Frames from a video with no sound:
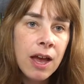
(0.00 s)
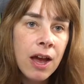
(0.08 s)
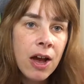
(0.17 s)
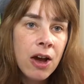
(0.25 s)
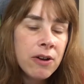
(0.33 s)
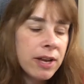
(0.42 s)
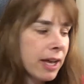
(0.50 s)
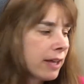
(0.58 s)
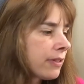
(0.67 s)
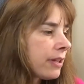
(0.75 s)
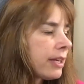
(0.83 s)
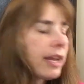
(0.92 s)
Okay, the
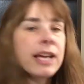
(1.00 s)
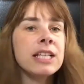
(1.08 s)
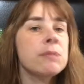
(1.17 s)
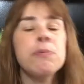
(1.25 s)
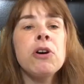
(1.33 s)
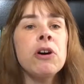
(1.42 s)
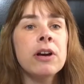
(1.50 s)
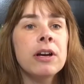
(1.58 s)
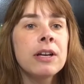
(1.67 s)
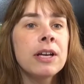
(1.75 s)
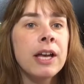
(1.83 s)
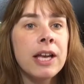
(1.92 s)
next book
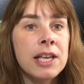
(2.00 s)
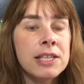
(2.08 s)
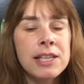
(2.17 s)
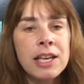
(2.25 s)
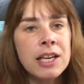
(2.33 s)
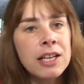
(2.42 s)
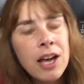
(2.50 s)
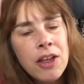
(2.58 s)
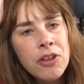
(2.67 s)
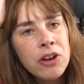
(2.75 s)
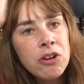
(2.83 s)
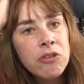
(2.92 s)
is another
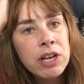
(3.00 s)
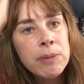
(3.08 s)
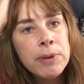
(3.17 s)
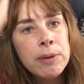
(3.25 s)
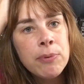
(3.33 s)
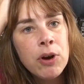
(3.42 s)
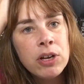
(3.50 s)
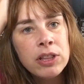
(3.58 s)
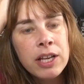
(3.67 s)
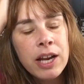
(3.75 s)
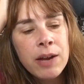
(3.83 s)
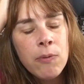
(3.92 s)
creepy book that
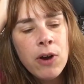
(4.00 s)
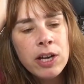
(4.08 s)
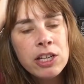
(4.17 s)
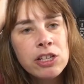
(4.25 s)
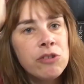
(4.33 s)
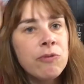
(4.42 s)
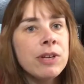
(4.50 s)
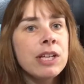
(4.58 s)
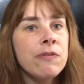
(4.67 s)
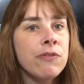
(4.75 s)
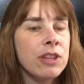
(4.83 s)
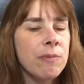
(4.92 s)
I wanted to read
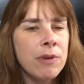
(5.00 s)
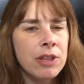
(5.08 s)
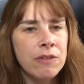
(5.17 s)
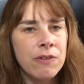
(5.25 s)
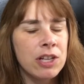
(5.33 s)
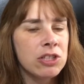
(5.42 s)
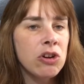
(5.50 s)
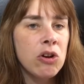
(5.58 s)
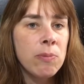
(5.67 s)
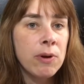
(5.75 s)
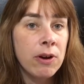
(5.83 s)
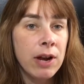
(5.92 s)
for the month of
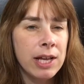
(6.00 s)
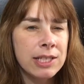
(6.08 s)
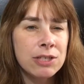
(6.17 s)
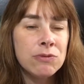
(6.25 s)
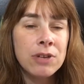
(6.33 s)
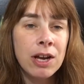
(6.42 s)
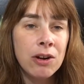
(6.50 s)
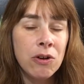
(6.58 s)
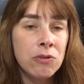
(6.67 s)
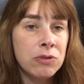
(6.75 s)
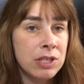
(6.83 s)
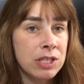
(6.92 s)
October. I do not
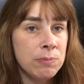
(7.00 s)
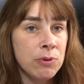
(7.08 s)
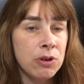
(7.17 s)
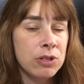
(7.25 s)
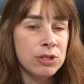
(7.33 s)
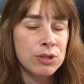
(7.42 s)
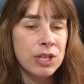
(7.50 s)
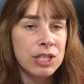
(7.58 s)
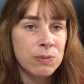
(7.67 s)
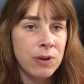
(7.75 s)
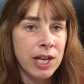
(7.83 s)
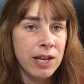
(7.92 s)
own these books, so that's
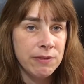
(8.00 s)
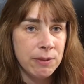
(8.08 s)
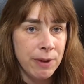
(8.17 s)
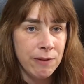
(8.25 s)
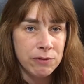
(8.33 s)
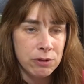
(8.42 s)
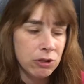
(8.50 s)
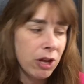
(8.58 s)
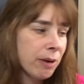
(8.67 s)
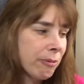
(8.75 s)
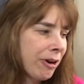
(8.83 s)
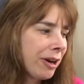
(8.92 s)
why I have them out from the
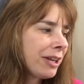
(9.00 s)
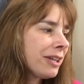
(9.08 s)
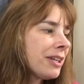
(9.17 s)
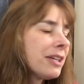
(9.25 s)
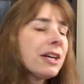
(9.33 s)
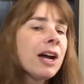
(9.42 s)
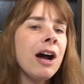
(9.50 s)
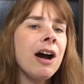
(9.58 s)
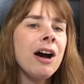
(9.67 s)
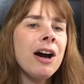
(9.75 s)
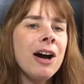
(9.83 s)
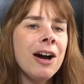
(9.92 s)
library.
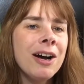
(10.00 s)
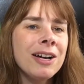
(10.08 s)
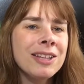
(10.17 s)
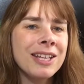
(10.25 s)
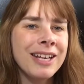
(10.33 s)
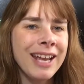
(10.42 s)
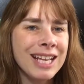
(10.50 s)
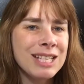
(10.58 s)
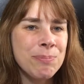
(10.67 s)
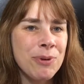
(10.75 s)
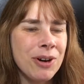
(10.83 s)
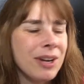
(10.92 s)
Uh, the next
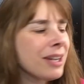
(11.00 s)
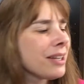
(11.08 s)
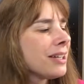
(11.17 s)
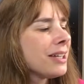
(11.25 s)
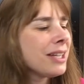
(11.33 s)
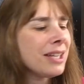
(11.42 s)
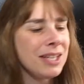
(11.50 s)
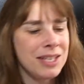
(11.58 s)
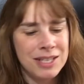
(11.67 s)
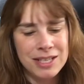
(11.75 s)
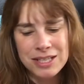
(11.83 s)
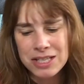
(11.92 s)
book
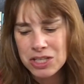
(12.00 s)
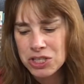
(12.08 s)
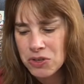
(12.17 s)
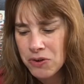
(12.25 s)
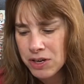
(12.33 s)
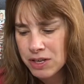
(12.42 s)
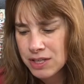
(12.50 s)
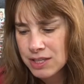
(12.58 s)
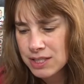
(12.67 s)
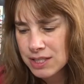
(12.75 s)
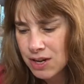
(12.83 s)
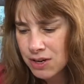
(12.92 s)
is Daughters
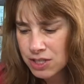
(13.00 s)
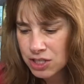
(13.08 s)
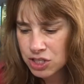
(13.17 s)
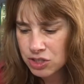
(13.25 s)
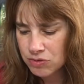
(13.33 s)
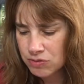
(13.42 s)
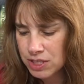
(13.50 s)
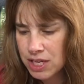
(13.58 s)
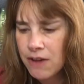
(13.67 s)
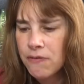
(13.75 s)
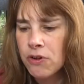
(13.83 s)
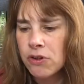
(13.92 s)
Unto
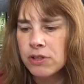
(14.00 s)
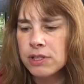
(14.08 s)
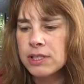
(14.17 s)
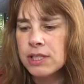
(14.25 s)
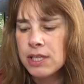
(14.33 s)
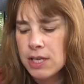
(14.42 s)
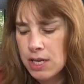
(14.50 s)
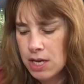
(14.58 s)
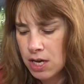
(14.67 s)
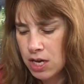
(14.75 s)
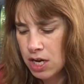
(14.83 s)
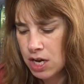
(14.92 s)
Devils
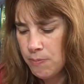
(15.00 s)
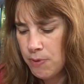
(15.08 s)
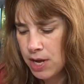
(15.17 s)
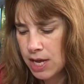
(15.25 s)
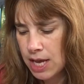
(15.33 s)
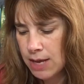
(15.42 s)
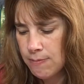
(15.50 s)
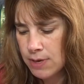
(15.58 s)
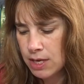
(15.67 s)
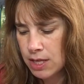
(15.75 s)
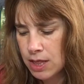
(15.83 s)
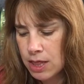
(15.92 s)
uh, by Amy
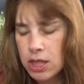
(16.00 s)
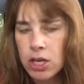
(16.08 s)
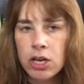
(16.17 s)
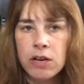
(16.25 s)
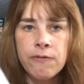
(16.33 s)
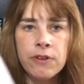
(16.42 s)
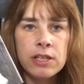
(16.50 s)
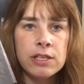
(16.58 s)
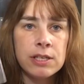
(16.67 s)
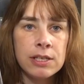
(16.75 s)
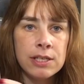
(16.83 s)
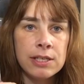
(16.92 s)

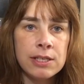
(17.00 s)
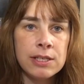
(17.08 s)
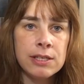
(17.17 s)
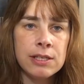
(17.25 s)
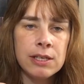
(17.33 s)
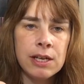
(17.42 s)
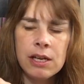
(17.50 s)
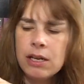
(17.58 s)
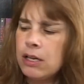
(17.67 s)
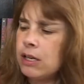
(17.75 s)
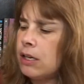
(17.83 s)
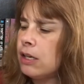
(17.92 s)
Lukavics.
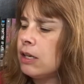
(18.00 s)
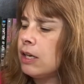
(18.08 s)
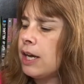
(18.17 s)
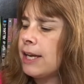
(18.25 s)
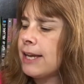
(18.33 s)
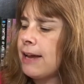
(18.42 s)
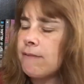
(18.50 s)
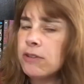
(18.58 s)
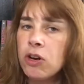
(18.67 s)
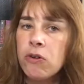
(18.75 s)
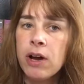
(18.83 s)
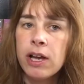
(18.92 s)
Uh, I have no
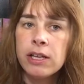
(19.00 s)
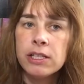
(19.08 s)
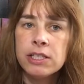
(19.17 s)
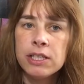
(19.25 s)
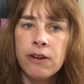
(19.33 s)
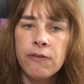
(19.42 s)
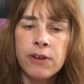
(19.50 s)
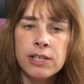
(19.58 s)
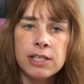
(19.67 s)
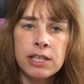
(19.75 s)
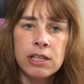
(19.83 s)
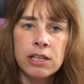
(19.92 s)
idea if I
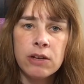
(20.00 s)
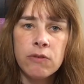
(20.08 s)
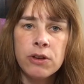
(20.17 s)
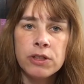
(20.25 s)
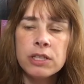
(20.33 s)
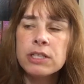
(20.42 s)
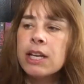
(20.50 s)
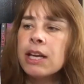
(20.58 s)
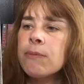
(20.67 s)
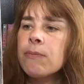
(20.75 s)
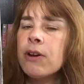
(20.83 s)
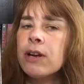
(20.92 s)
said the author's name
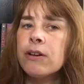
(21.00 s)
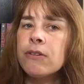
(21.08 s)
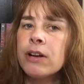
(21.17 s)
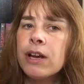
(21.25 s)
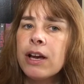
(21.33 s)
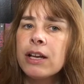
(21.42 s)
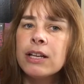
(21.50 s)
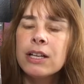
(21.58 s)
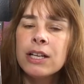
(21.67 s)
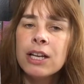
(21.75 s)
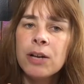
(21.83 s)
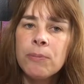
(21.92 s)
right or not,
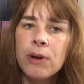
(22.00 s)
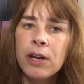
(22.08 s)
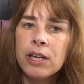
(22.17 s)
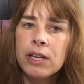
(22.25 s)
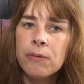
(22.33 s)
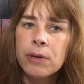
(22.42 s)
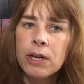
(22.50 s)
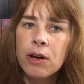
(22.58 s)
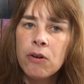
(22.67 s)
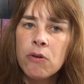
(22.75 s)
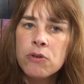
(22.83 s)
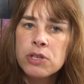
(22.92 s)
but here we
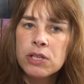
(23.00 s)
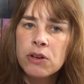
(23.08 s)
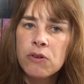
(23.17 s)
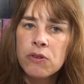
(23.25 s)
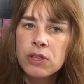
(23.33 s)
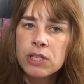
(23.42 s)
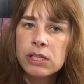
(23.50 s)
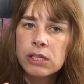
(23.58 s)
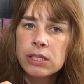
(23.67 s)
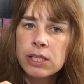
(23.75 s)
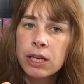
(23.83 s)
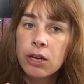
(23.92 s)
go. So this looks
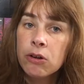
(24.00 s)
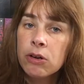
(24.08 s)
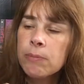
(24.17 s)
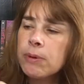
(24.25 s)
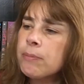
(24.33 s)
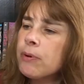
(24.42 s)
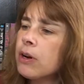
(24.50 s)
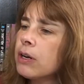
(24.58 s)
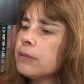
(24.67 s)
like a creepy book.